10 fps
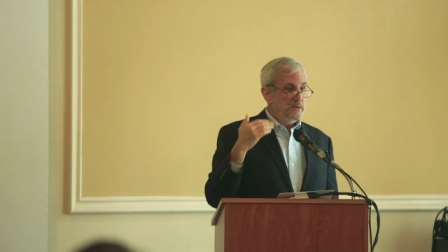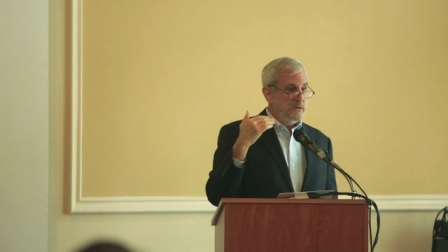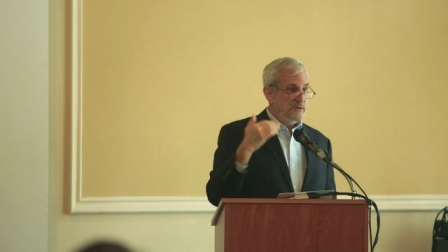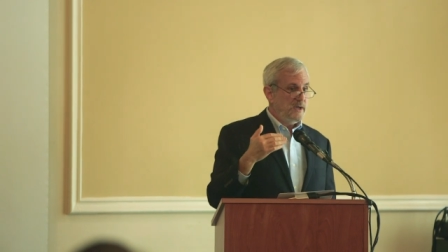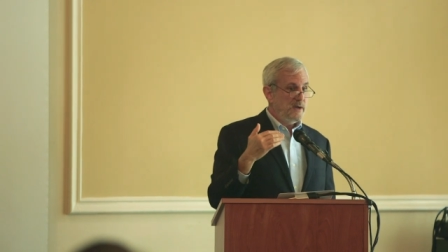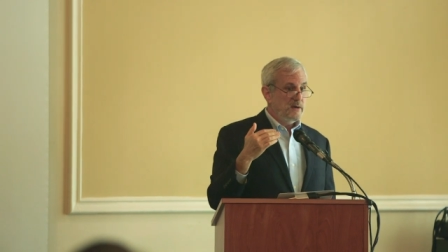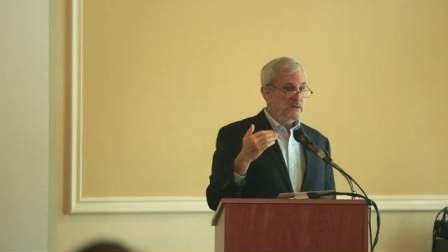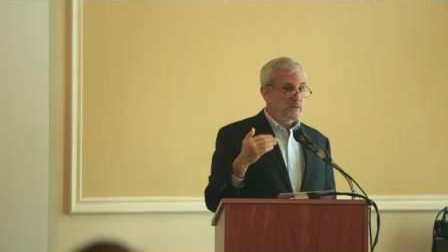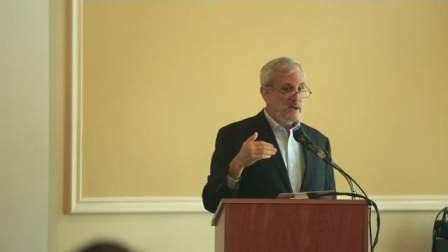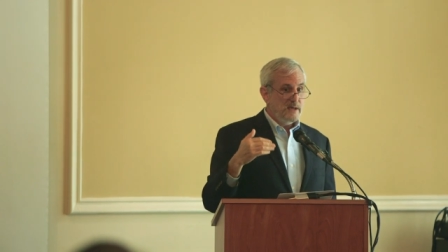you're
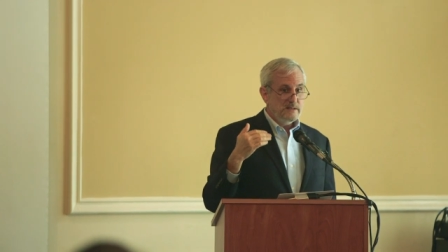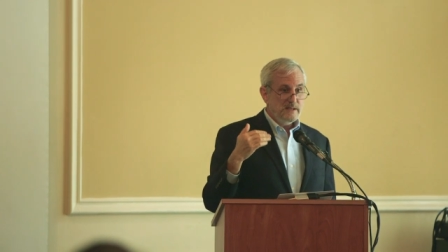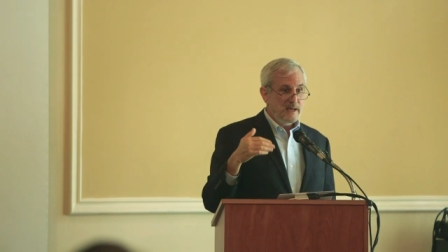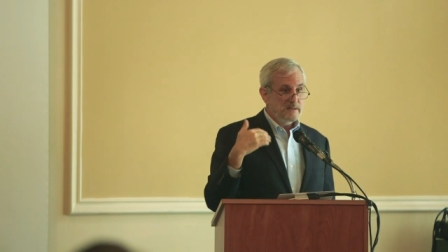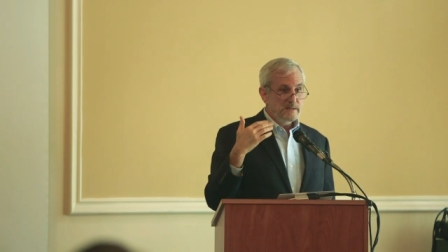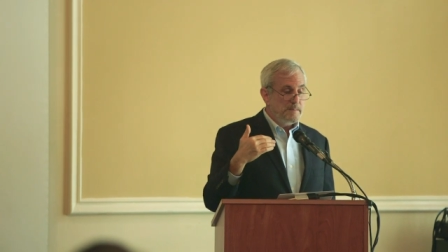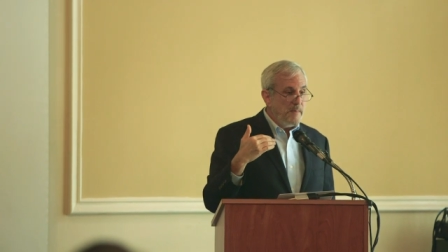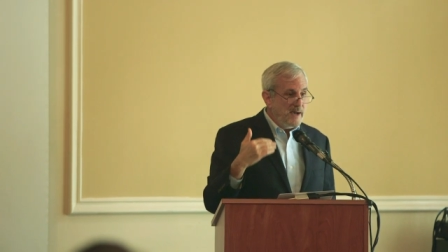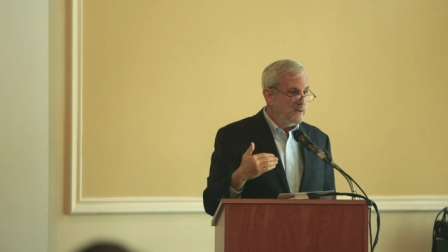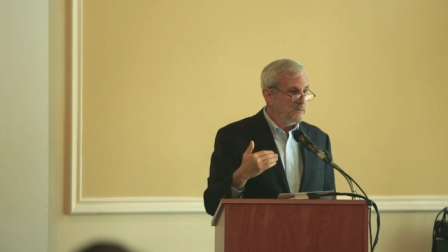characterized as a
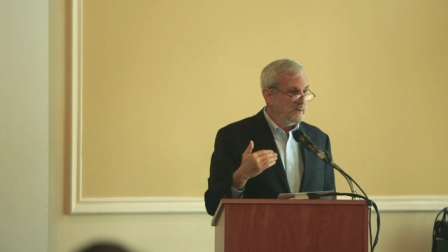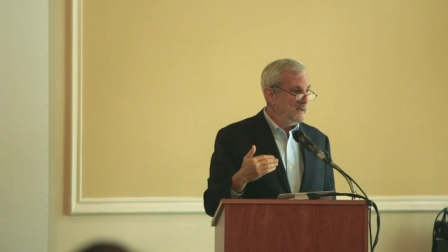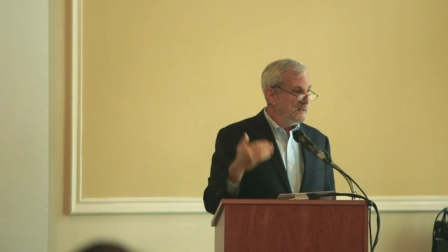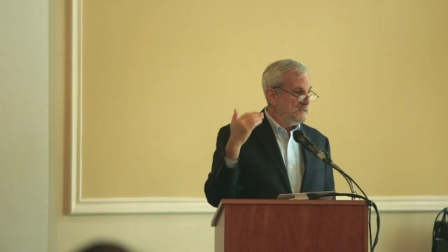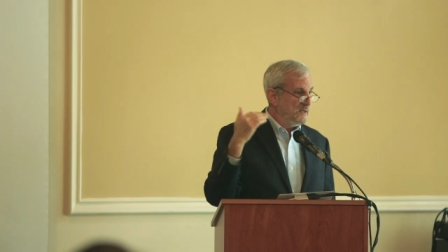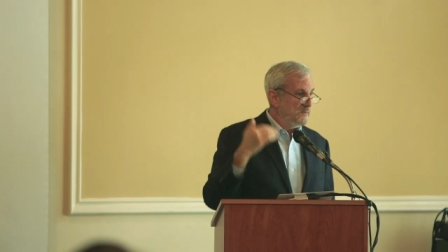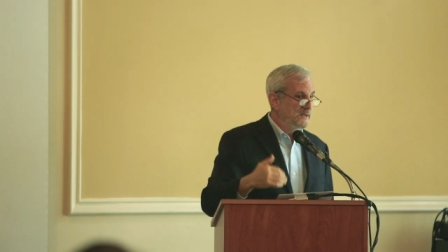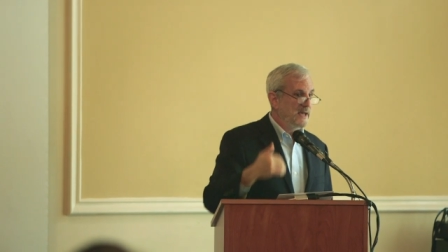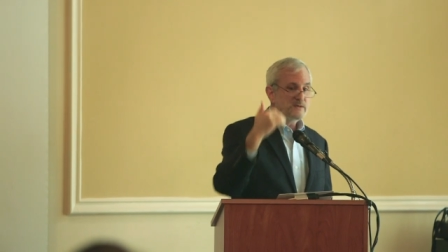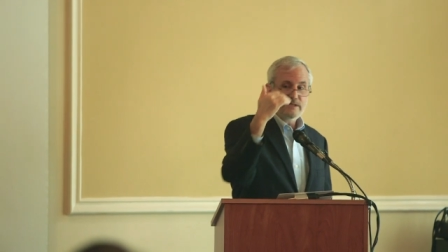migrant, as someone
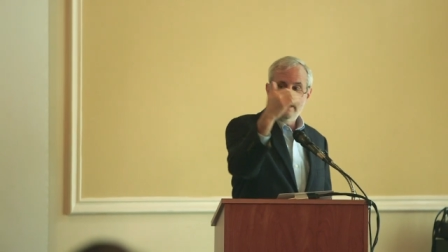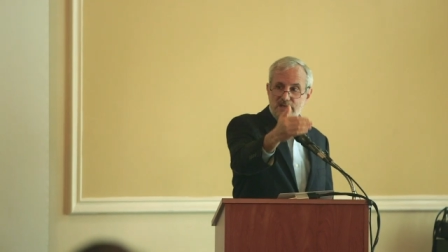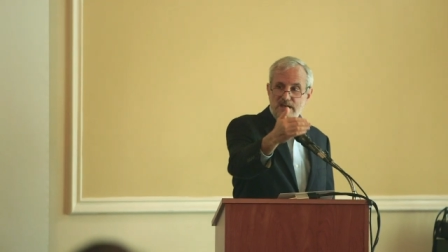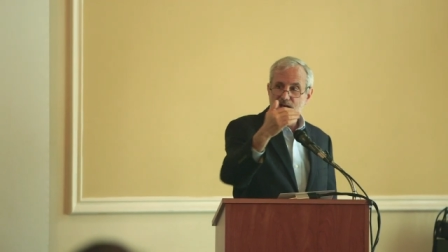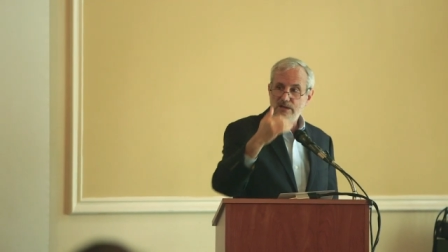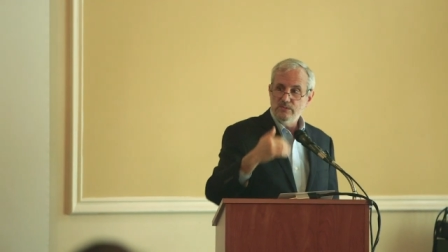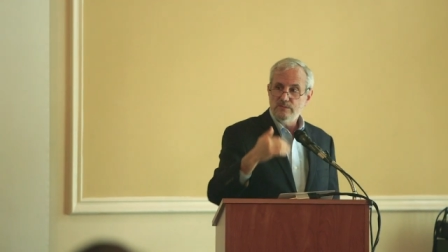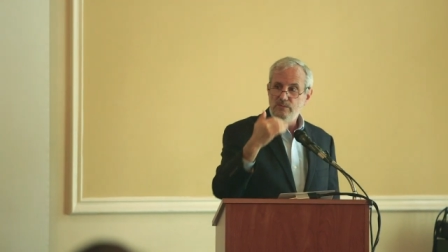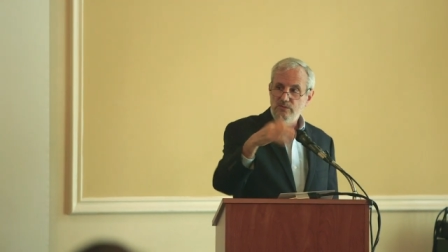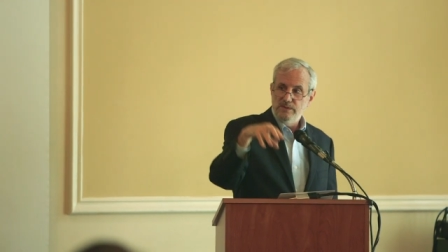now seeking onward
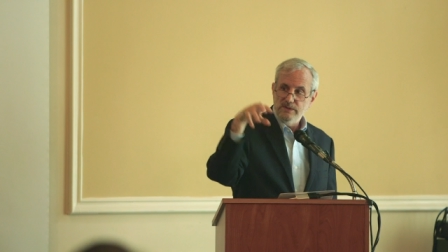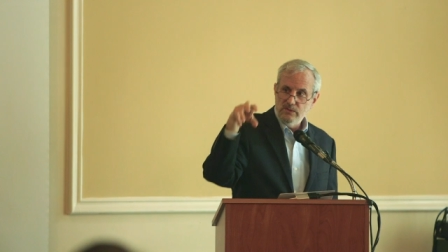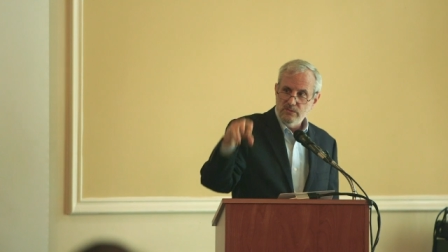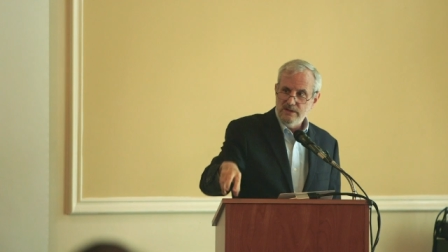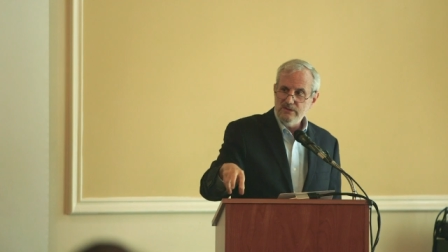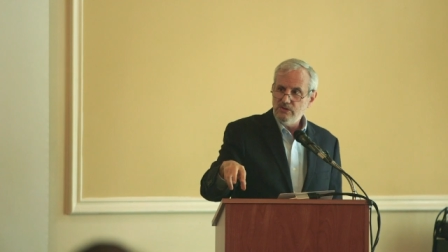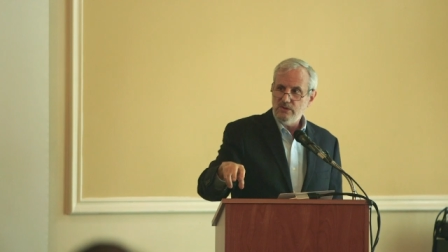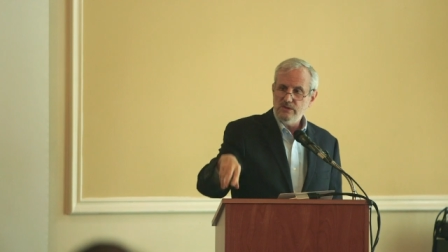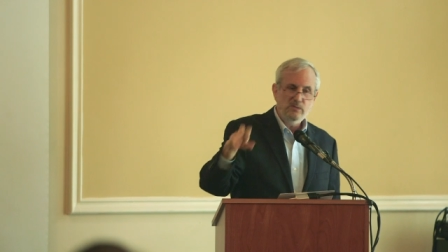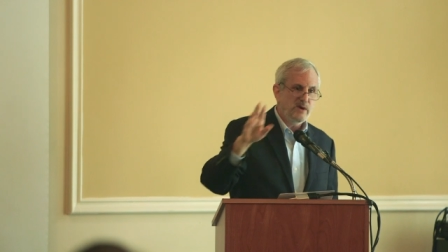movement. You were in
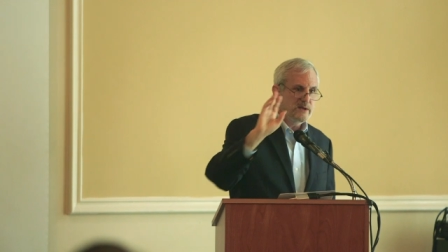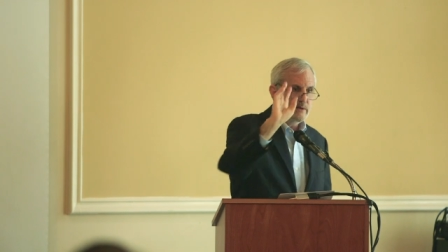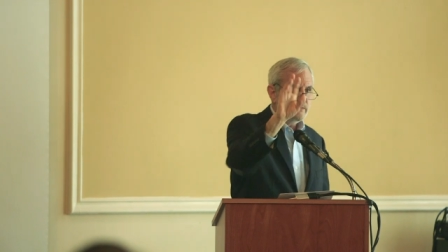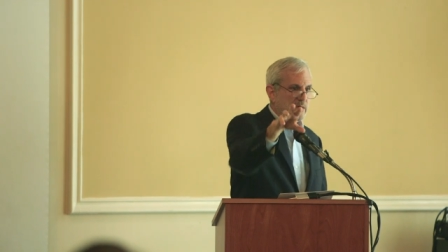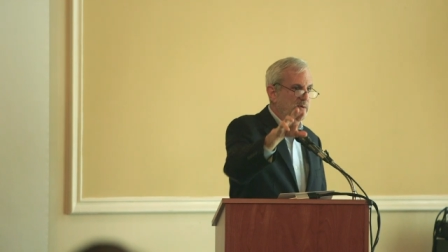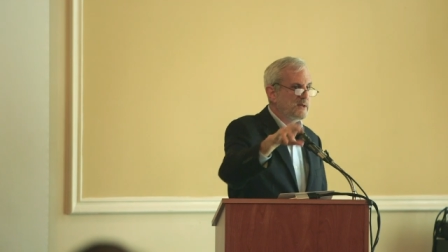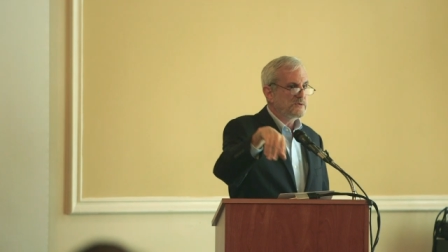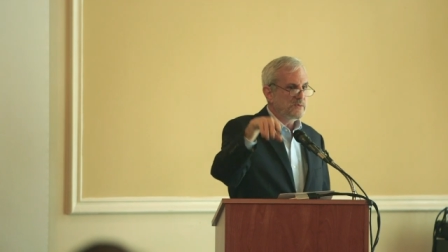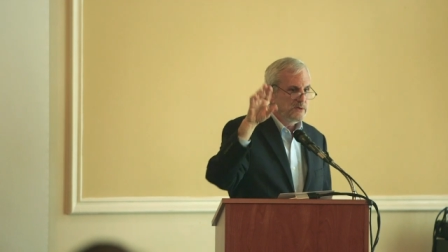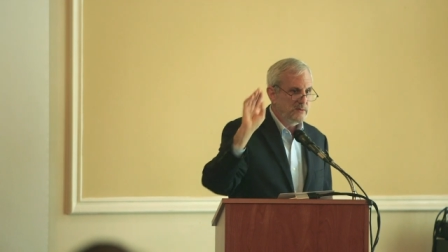Turkey, why do you have to go
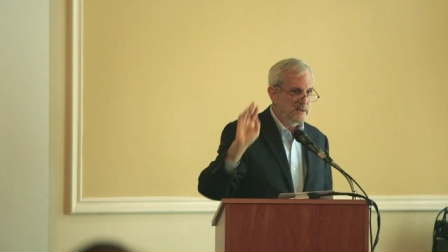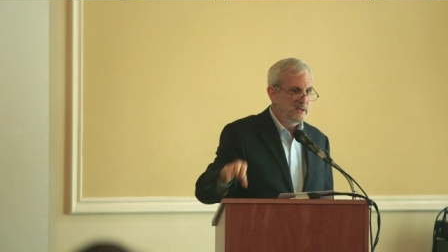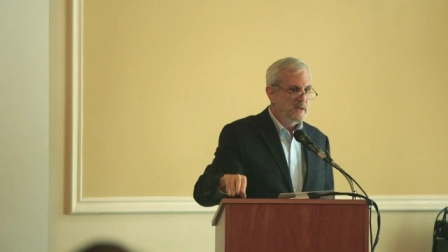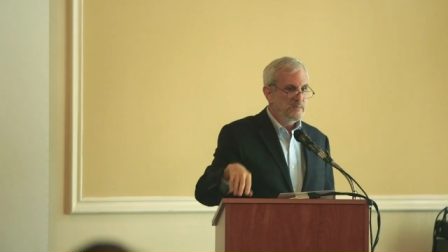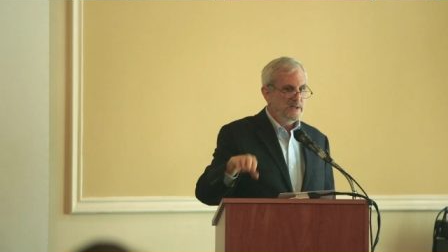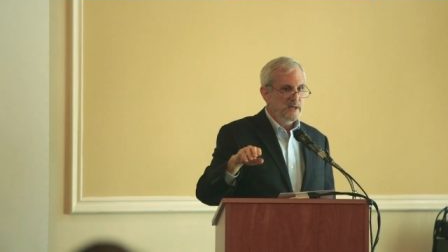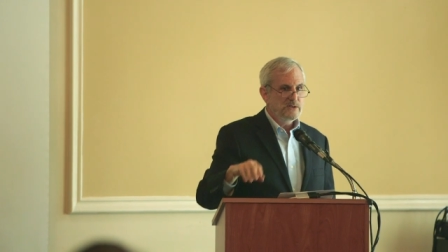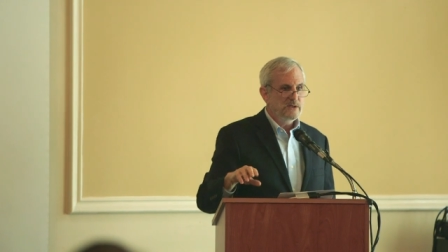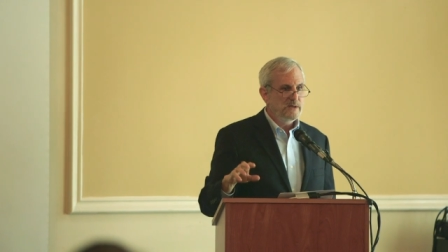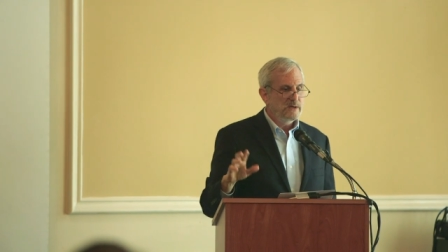elsewhere? You had
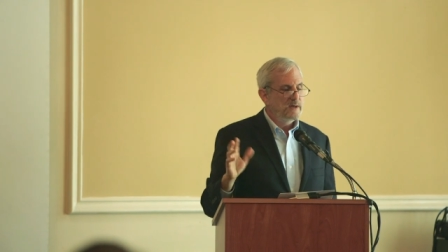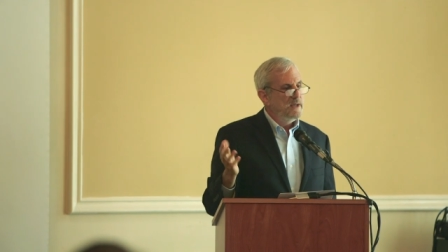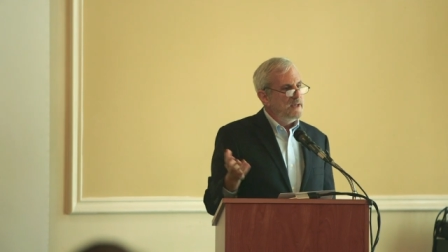protection there.